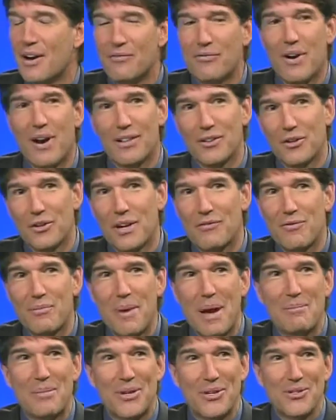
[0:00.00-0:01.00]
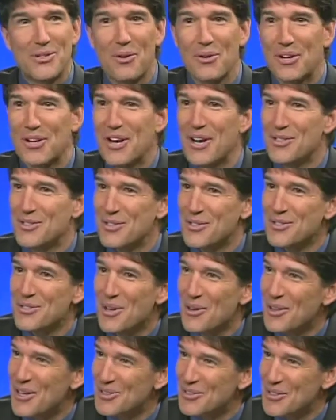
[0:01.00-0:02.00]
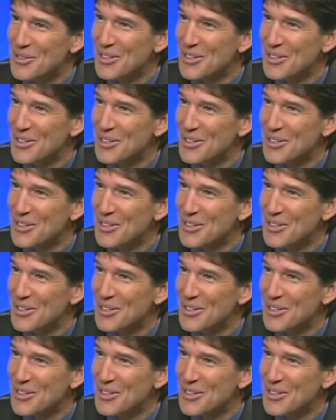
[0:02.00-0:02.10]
I learned that from my Minnesota cousin, so that's